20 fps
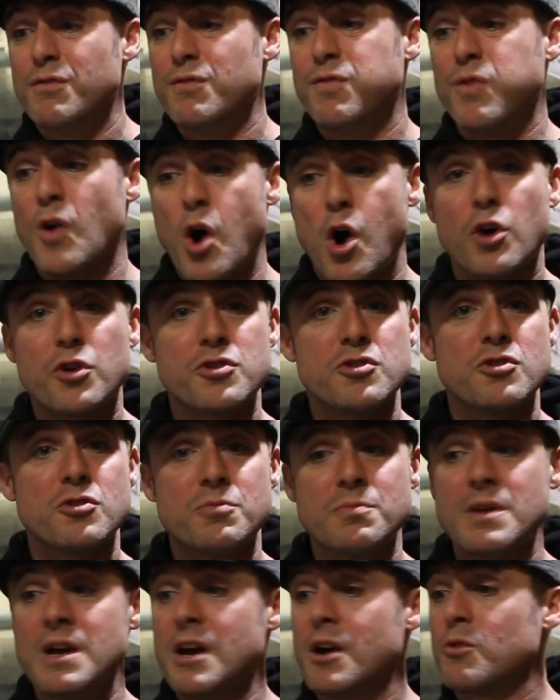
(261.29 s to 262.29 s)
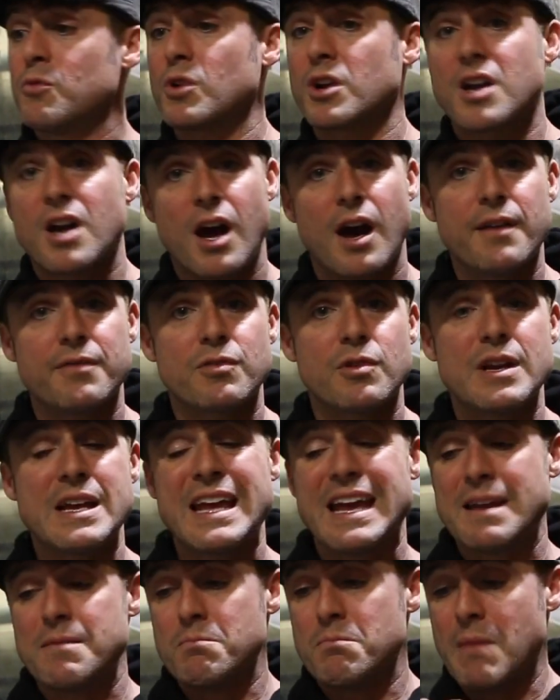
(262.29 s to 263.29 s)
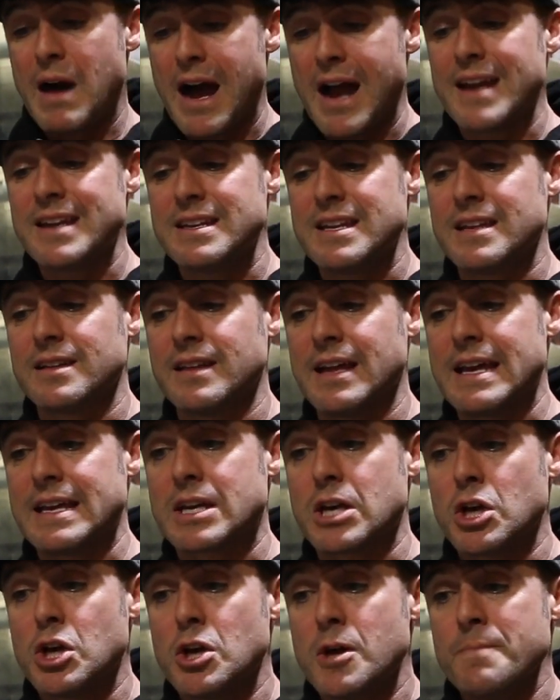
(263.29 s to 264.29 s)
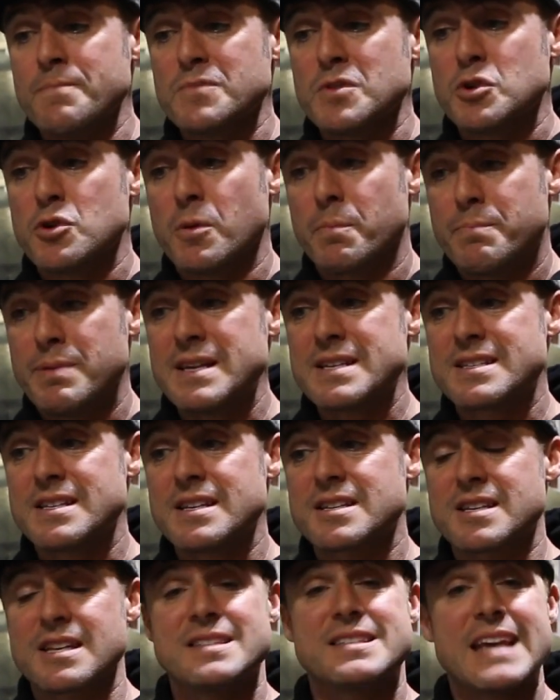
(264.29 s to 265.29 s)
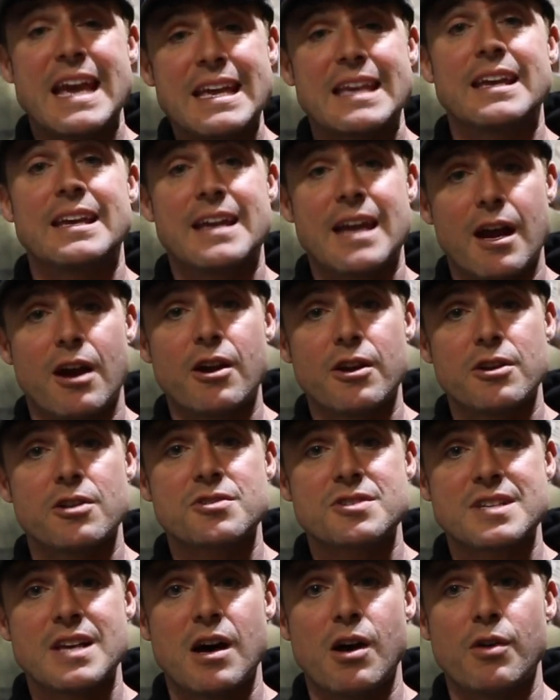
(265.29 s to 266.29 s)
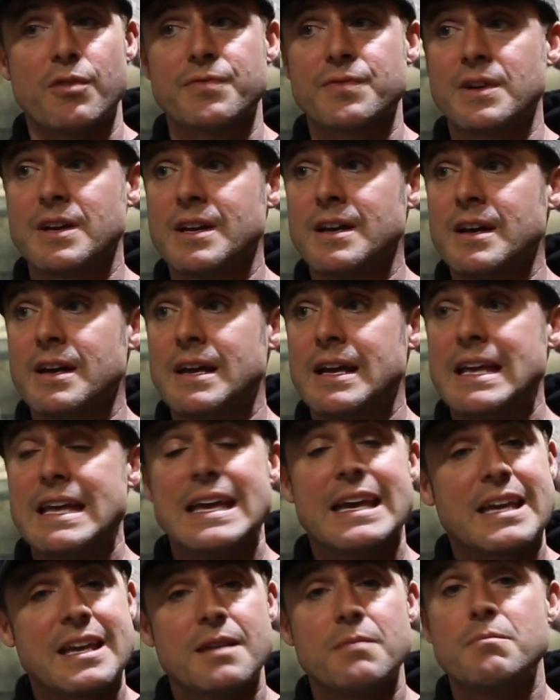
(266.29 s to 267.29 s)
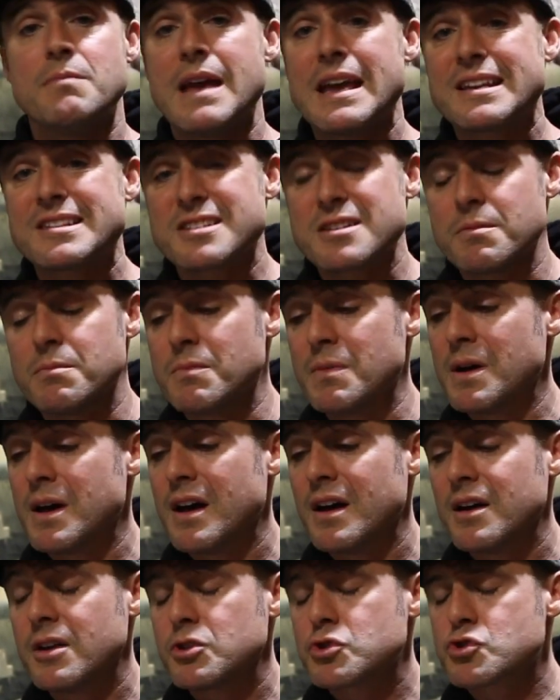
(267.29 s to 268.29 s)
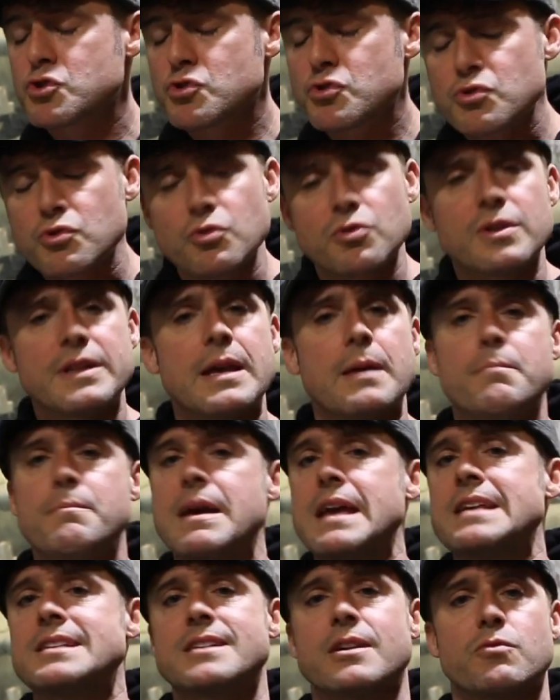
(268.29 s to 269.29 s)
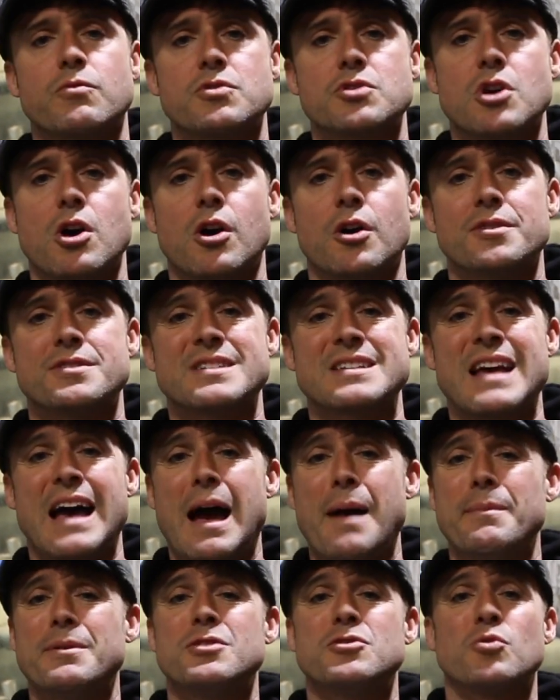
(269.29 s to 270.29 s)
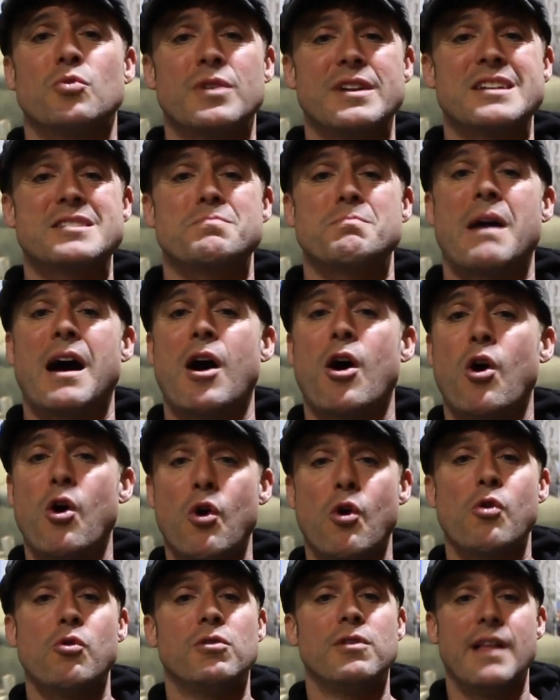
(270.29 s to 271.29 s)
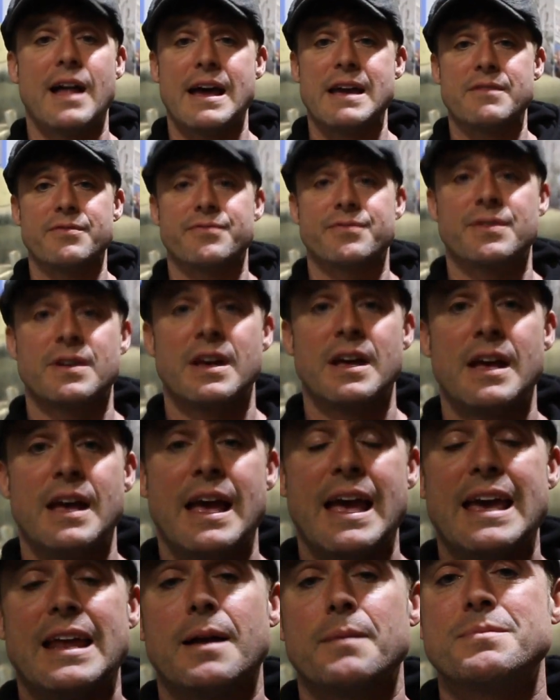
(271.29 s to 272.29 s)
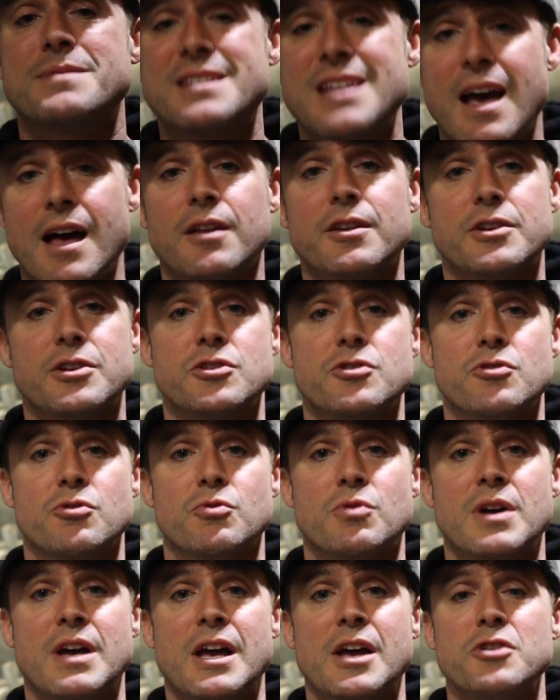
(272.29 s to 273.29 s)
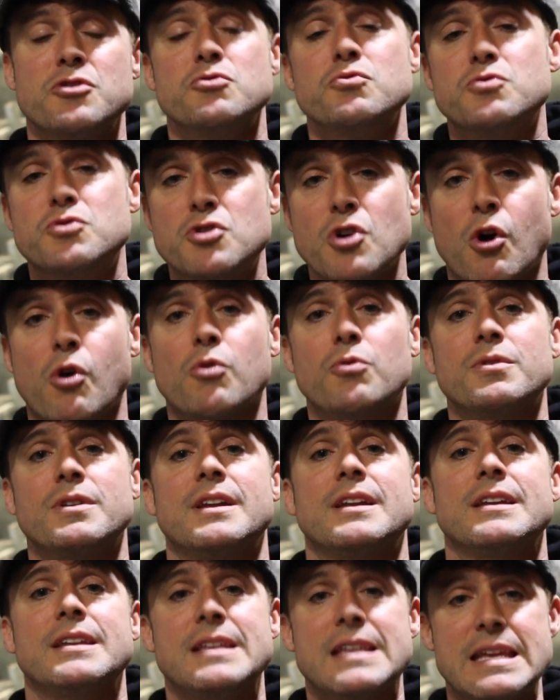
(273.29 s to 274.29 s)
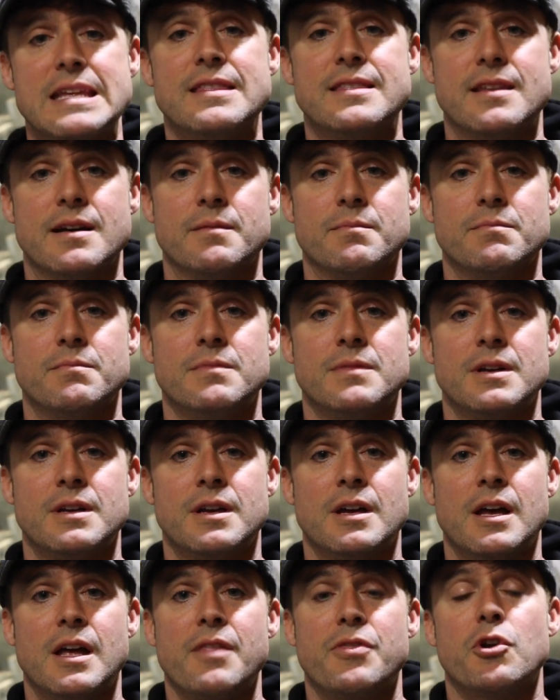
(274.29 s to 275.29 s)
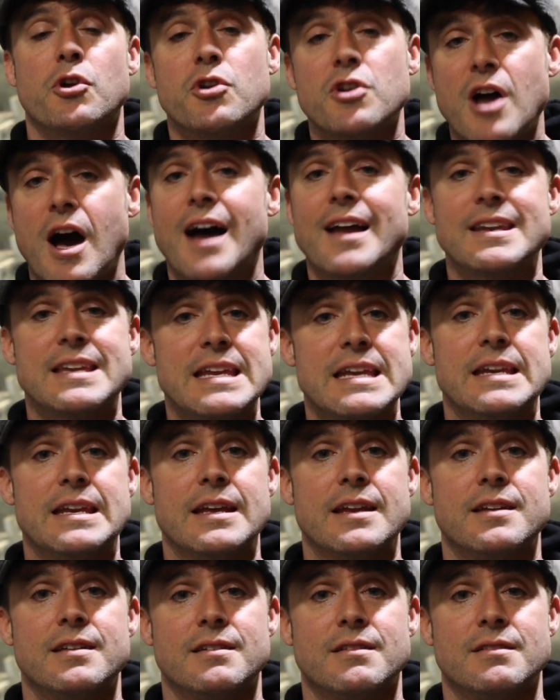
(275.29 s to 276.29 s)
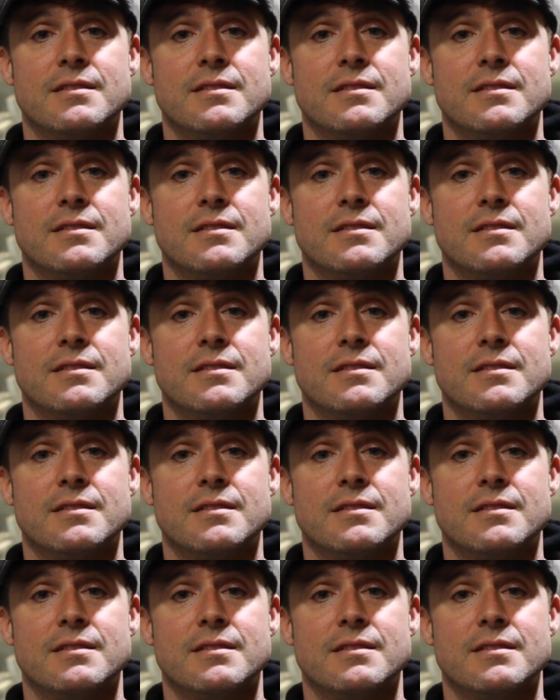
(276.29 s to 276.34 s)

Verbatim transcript: volume, recovery, and minding like your business and taking care of yourself, it can make some truly amazing results. I've been doing this my whole life, and I'm telling you, you don't need them. They're not needed.